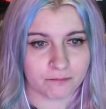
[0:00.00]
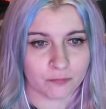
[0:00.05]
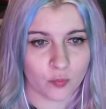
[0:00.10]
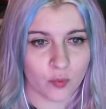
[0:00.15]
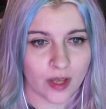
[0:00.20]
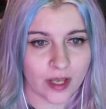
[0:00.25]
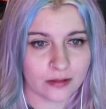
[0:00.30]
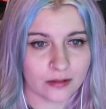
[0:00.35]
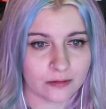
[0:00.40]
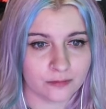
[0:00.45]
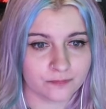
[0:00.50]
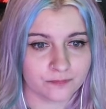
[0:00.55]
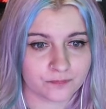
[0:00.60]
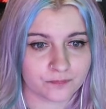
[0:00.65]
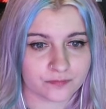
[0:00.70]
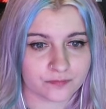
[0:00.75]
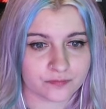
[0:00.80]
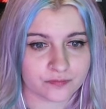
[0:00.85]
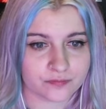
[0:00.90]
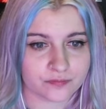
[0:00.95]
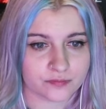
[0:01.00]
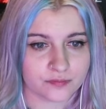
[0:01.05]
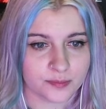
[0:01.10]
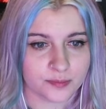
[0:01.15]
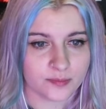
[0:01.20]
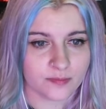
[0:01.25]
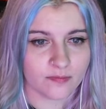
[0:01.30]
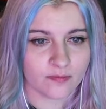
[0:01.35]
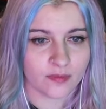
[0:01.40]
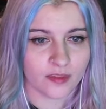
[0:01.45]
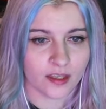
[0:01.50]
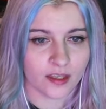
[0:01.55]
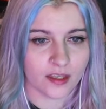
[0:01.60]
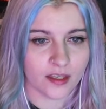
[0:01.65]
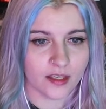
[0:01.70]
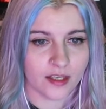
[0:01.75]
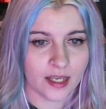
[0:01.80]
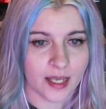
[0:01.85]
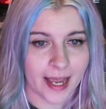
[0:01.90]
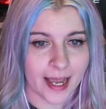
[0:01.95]
Well,
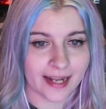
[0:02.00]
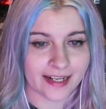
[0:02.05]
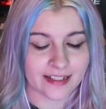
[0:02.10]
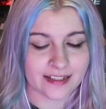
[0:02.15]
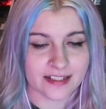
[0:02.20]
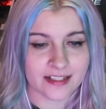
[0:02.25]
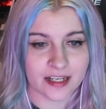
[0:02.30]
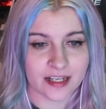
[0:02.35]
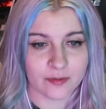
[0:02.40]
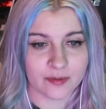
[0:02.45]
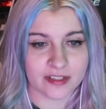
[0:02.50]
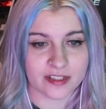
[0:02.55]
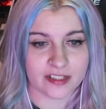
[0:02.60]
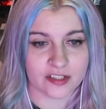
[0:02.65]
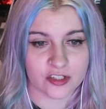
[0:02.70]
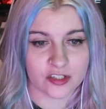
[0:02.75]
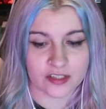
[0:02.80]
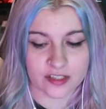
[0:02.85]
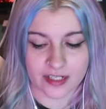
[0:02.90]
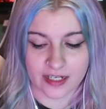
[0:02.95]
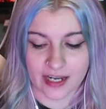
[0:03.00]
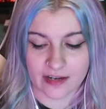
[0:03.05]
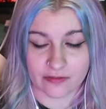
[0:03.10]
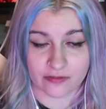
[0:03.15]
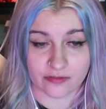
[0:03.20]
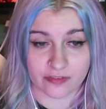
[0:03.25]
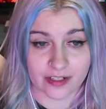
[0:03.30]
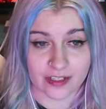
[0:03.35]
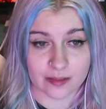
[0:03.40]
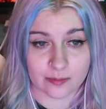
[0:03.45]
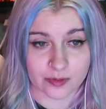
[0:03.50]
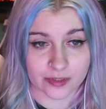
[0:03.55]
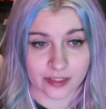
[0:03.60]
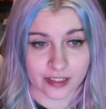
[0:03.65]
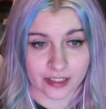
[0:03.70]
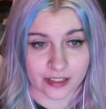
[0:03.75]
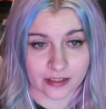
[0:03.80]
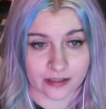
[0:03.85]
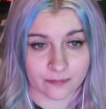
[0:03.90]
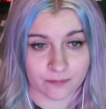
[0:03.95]
I can say what digits I have available
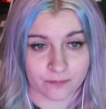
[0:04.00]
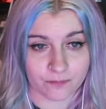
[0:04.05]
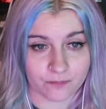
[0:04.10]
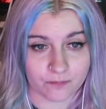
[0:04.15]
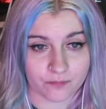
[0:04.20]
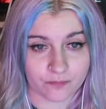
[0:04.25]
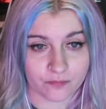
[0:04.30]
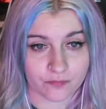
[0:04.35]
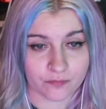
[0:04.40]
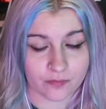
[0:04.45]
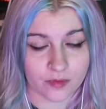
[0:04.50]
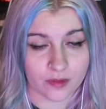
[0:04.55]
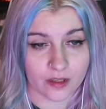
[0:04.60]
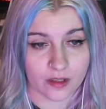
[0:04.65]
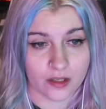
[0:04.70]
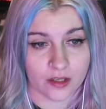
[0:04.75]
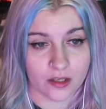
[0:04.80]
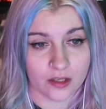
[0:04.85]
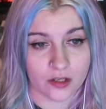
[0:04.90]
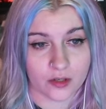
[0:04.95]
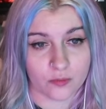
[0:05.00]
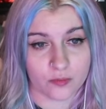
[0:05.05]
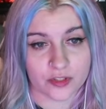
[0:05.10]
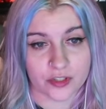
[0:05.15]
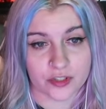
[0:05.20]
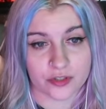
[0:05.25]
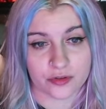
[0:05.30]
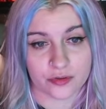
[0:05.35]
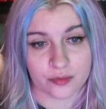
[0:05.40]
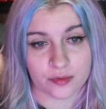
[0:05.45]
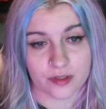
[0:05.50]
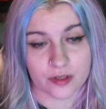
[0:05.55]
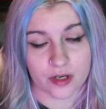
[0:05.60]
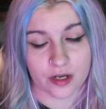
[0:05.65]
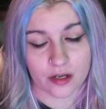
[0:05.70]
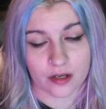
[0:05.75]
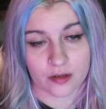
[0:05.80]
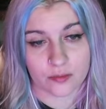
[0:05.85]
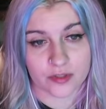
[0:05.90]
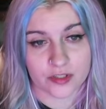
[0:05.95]
here. 1, 2, 3,
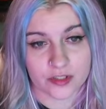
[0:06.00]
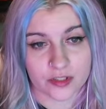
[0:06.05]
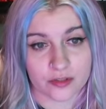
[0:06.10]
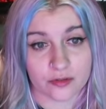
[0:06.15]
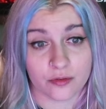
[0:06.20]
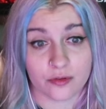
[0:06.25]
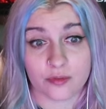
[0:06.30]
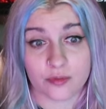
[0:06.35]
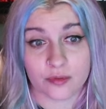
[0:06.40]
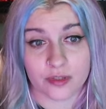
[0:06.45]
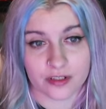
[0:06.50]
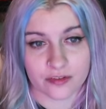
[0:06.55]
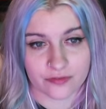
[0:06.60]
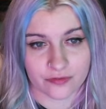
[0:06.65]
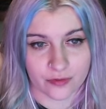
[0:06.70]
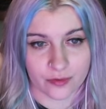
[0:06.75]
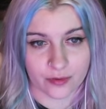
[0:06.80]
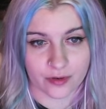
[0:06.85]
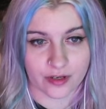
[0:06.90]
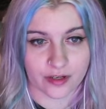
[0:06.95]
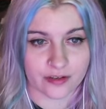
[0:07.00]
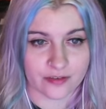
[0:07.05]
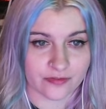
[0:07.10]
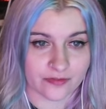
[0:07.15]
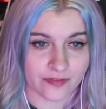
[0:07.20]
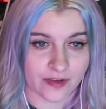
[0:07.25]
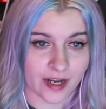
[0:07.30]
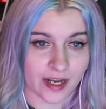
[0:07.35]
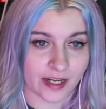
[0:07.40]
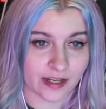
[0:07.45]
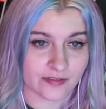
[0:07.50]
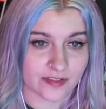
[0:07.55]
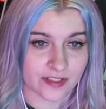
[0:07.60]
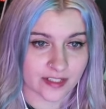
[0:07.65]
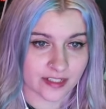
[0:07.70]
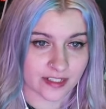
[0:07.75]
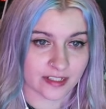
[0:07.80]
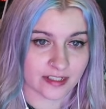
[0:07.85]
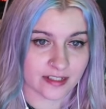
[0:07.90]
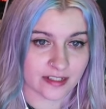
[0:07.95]
1, 2, 3, 4, 5,
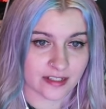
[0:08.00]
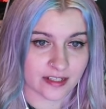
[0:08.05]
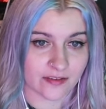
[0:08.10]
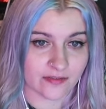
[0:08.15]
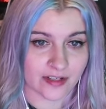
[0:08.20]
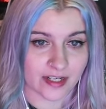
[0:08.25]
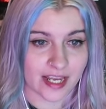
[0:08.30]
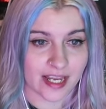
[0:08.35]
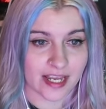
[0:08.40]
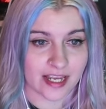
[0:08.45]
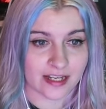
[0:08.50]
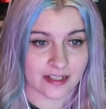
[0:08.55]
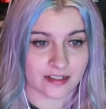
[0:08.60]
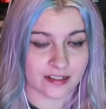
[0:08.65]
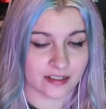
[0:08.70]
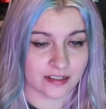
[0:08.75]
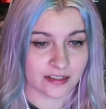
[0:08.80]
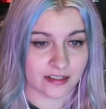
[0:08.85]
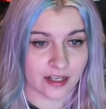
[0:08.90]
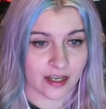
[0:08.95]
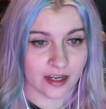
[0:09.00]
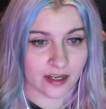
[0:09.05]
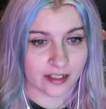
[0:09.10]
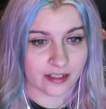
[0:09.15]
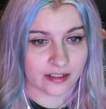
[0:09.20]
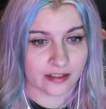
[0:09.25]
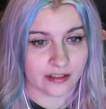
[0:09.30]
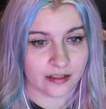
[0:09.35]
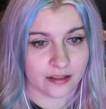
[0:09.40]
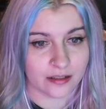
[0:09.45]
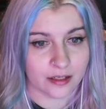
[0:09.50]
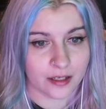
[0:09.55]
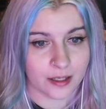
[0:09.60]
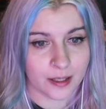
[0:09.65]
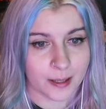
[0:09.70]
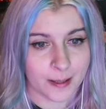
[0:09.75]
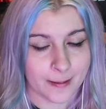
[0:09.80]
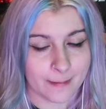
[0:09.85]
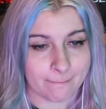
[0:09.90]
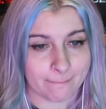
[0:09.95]
6, 7, 8, 9.
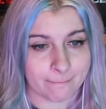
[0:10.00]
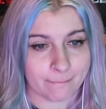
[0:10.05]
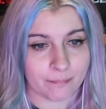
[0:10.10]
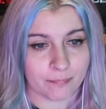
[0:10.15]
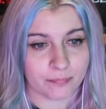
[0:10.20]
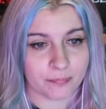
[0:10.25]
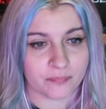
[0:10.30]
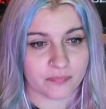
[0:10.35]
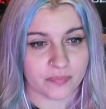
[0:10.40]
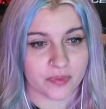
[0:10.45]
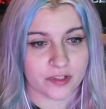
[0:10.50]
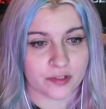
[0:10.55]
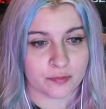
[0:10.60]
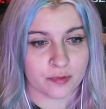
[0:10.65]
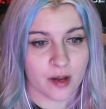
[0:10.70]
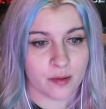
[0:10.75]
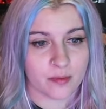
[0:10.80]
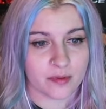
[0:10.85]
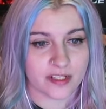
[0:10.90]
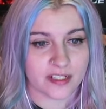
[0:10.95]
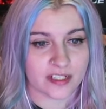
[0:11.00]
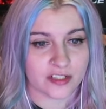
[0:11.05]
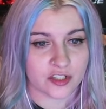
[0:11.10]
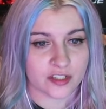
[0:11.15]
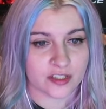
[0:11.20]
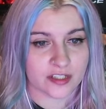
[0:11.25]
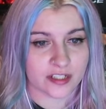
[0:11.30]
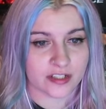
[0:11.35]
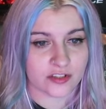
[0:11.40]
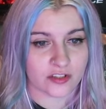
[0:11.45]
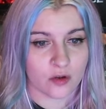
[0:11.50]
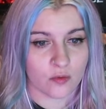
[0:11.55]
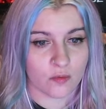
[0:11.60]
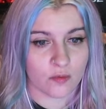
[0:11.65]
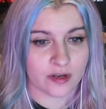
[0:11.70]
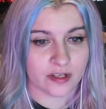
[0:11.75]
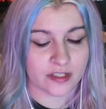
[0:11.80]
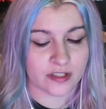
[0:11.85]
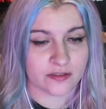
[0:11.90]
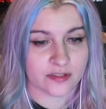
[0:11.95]
There's probably digits I don't
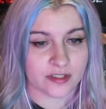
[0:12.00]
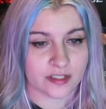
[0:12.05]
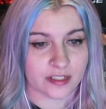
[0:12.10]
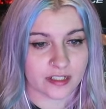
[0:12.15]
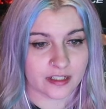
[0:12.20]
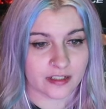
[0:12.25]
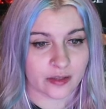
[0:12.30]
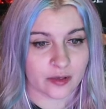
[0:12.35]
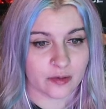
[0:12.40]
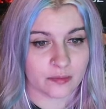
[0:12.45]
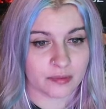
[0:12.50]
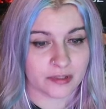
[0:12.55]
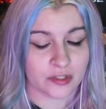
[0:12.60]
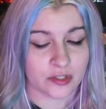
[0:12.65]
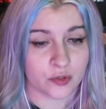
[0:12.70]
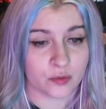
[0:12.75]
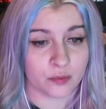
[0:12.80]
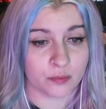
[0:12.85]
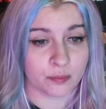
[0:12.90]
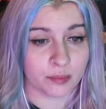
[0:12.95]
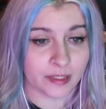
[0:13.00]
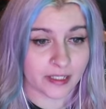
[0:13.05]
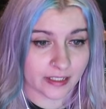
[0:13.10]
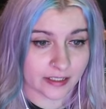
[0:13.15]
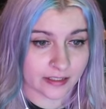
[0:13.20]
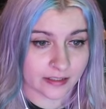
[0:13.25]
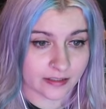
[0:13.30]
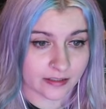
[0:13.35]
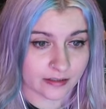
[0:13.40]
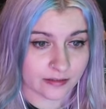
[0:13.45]
want to use in here that would be too big.